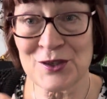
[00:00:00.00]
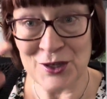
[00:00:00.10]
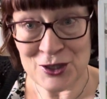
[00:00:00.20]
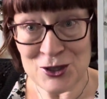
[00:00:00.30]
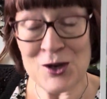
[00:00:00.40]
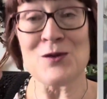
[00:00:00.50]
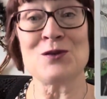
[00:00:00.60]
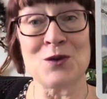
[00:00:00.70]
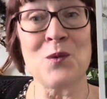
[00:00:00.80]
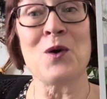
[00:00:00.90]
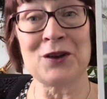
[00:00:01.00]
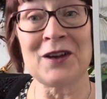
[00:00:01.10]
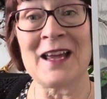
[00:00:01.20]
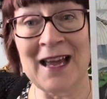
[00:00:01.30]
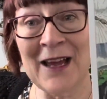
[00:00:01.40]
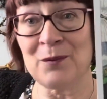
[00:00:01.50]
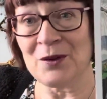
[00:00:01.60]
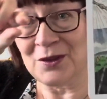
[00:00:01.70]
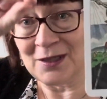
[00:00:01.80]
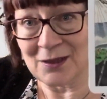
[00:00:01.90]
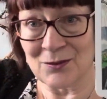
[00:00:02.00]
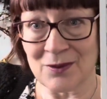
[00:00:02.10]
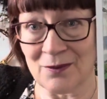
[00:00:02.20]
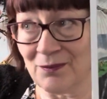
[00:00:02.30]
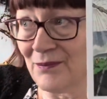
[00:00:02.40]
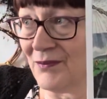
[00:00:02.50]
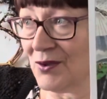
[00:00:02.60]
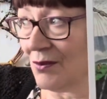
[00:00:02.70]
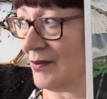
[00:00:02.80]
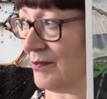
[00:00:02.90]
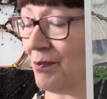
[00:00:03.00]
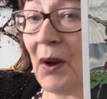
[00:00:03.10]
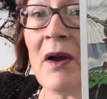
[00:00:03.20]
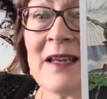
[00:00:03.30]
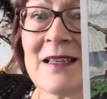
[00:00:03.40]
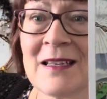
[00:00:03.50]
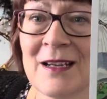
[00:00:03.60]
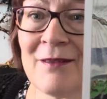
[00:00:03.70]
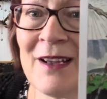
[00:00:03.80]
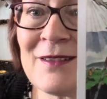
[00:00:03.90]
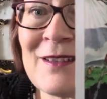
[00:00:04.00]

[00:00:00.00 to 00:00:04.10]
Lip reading: and I showed you a wand I had with this sort of binding around